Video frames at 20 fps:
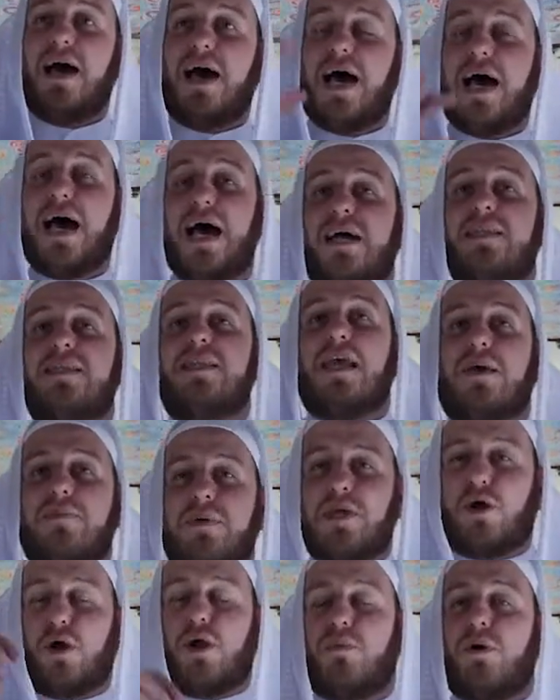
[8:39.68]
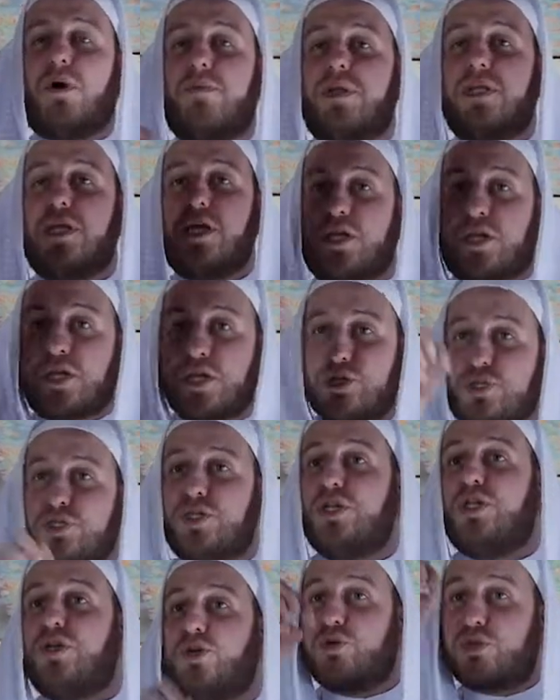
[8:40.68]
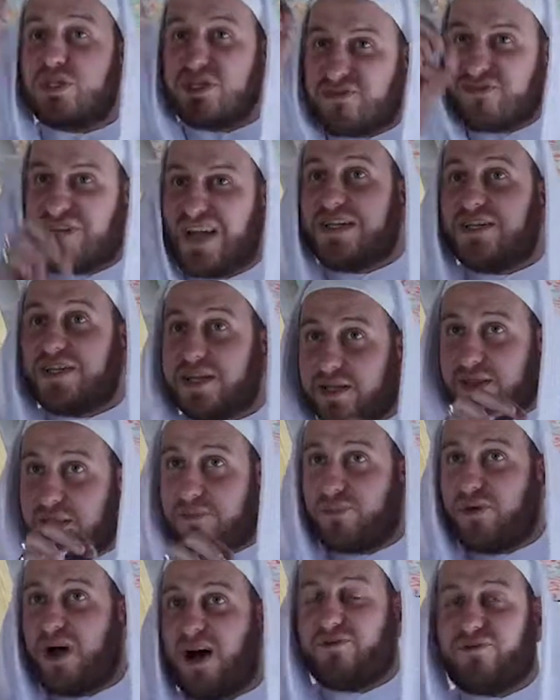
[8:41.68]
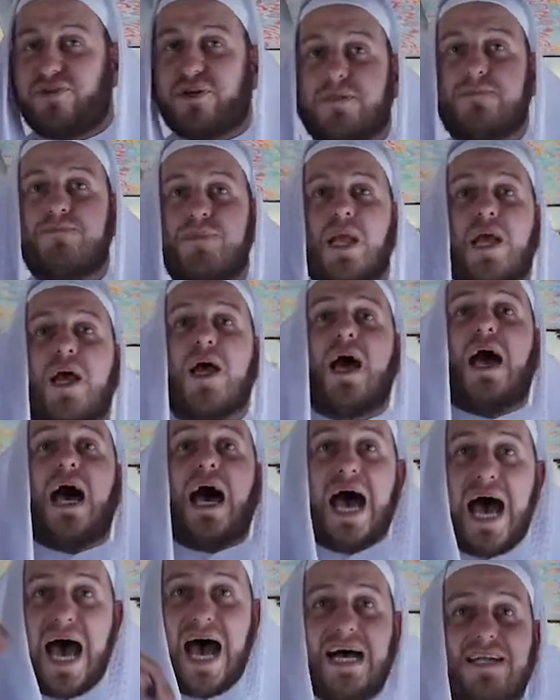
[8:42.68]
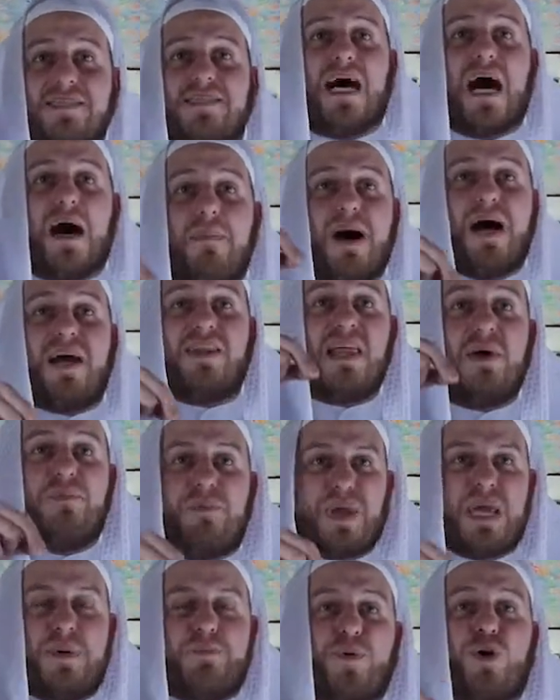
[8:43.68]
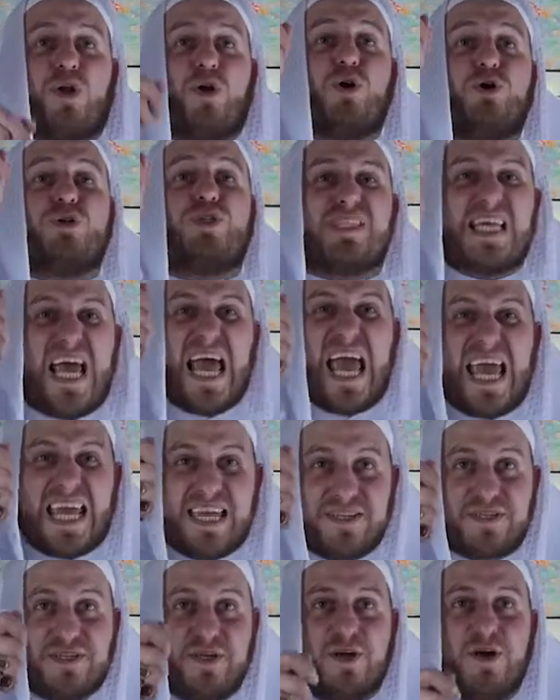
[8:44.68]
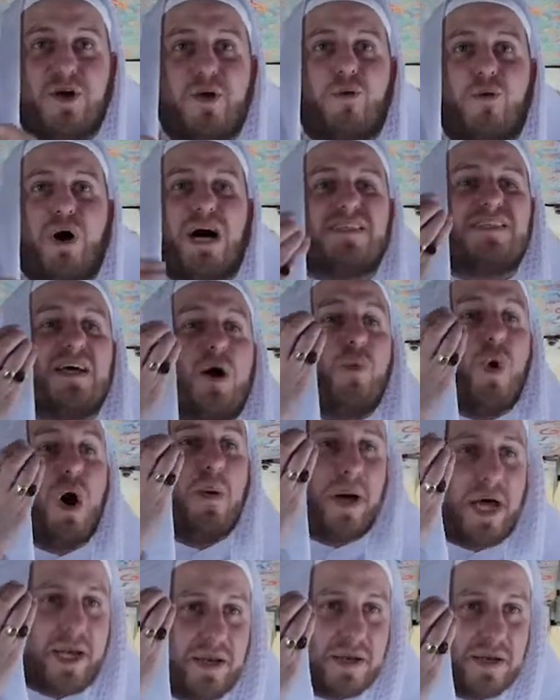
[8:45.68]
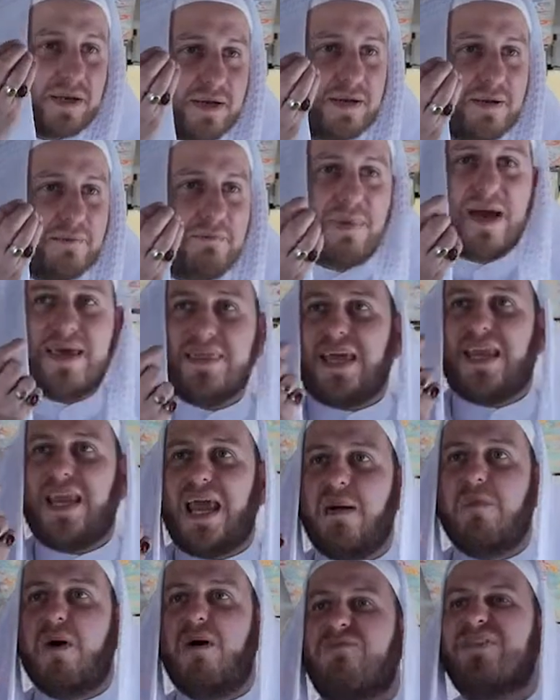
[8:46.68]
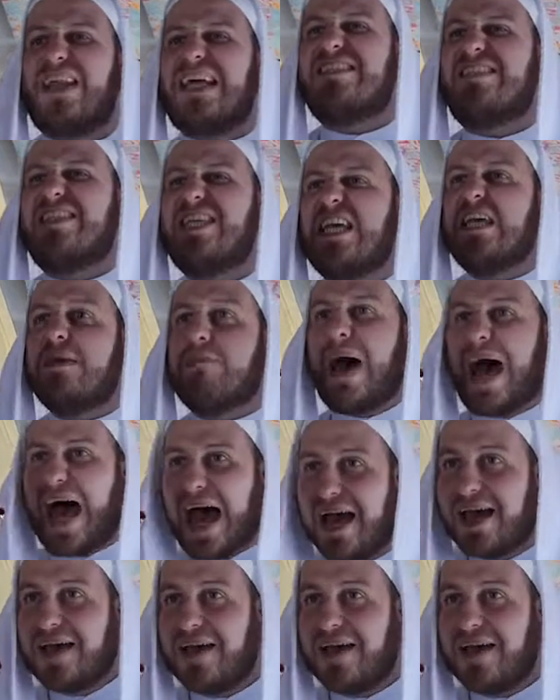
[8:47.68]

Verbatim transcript: And Amir al-Mu'mineen continued defending the Prophet. And among the people who stayed was a woman by the name of Nasiba.